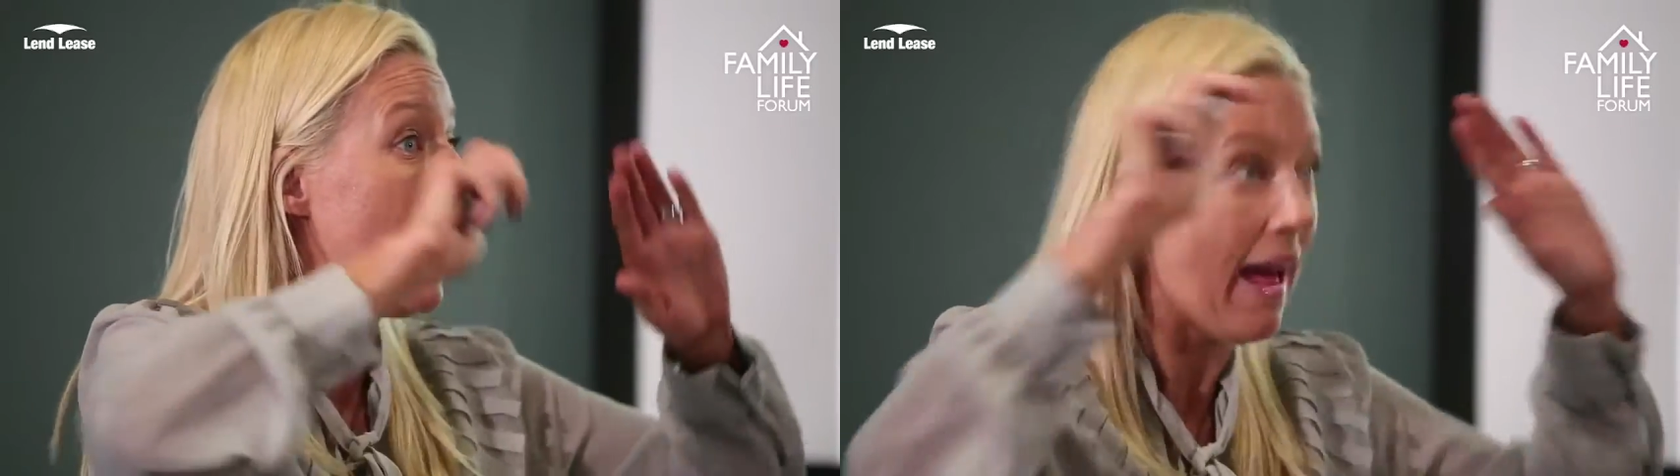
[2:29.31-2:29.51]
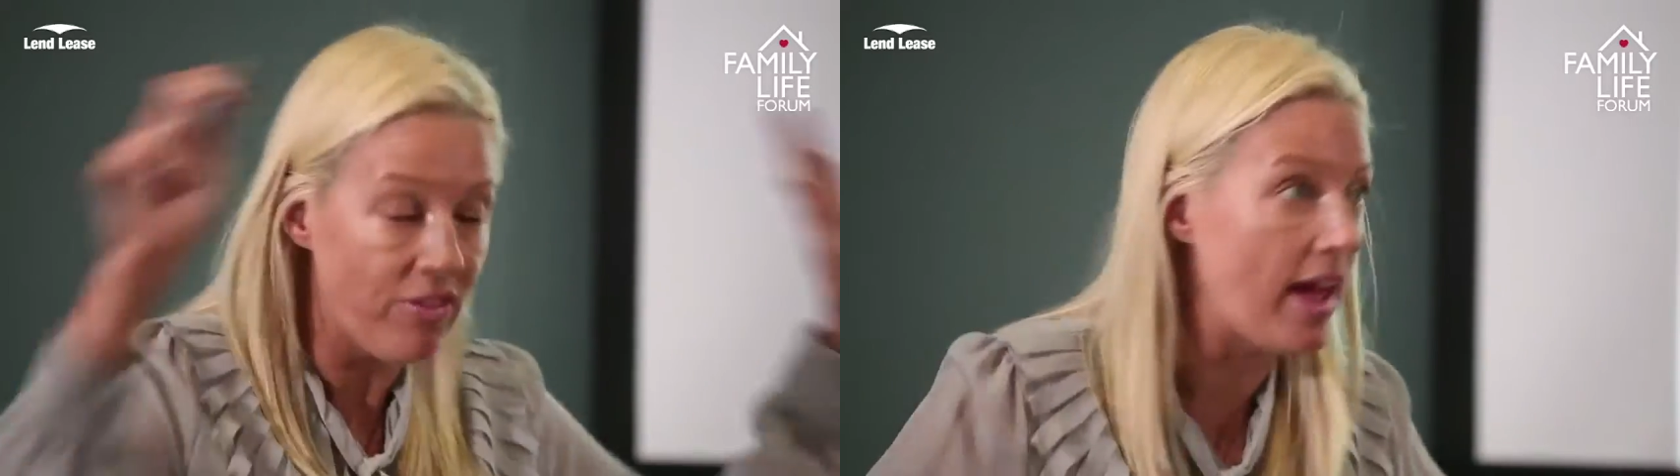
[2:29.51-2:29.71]

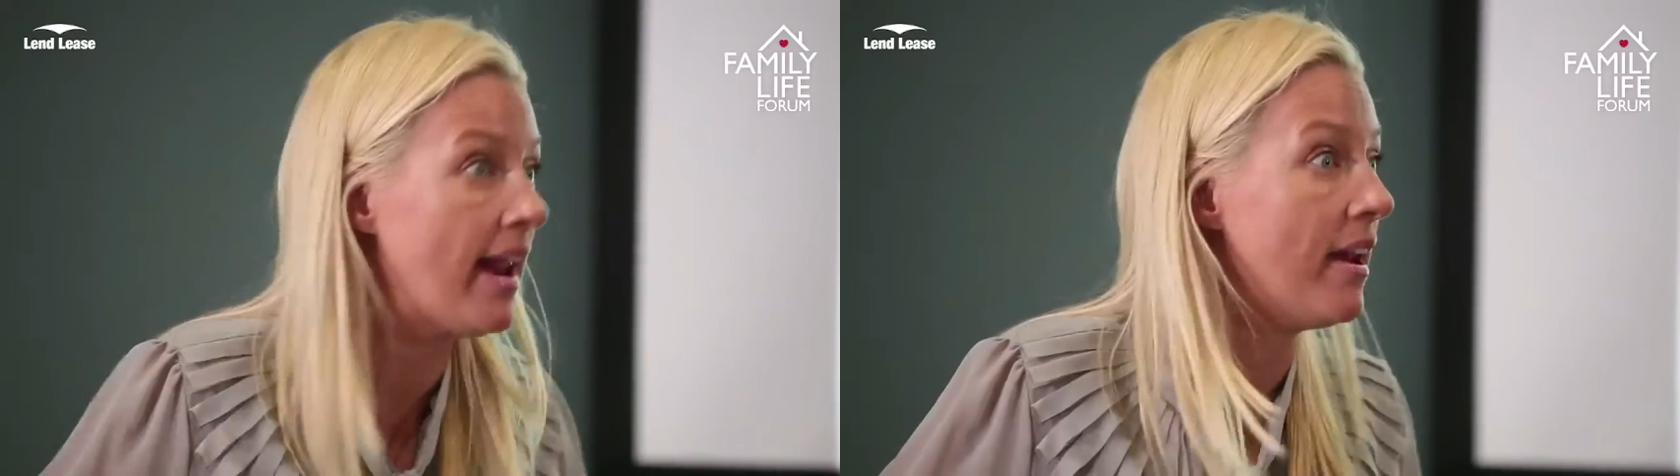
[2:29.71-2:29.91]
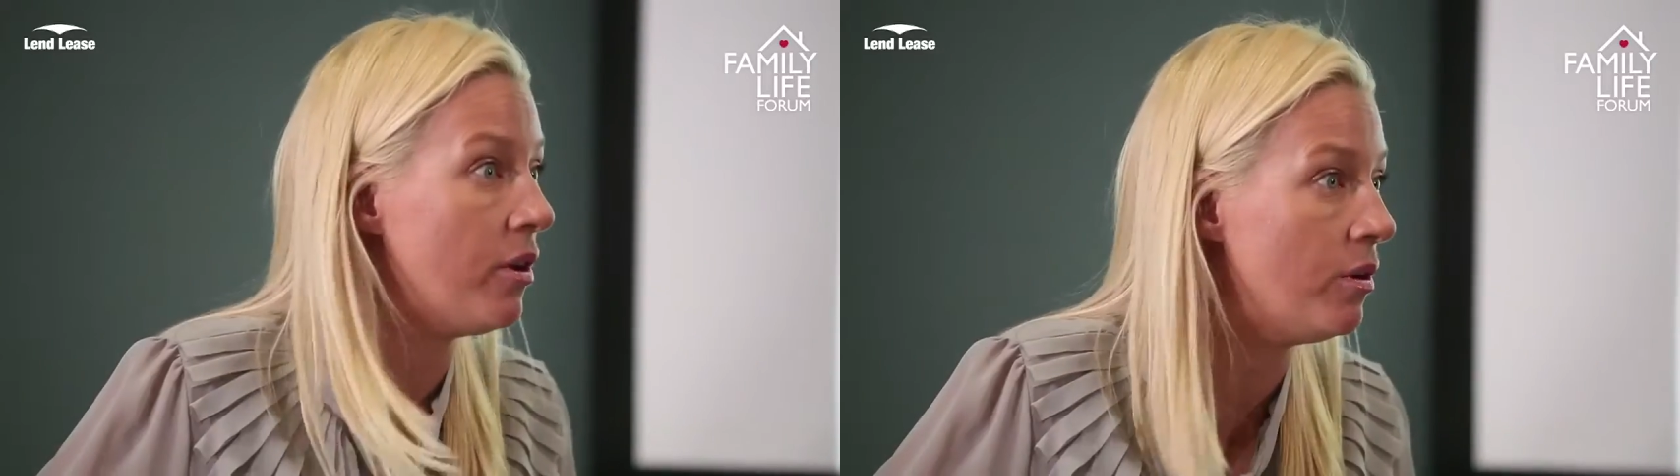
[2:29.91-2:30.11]
at
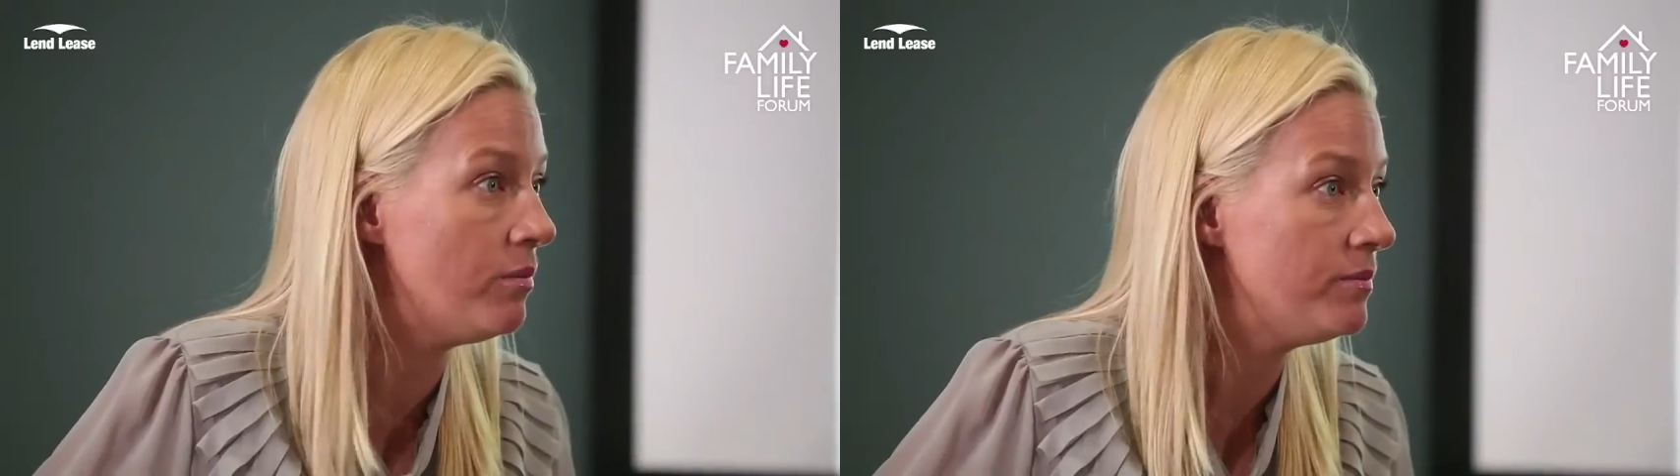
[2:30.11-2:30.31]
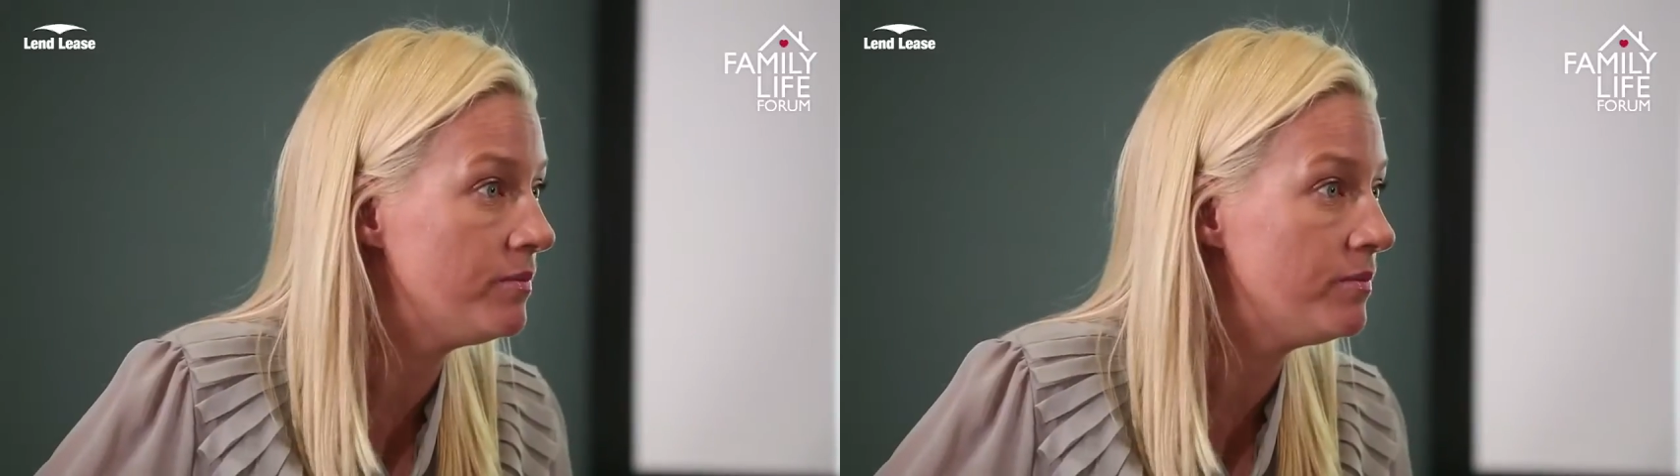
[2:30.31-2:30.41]
that adult.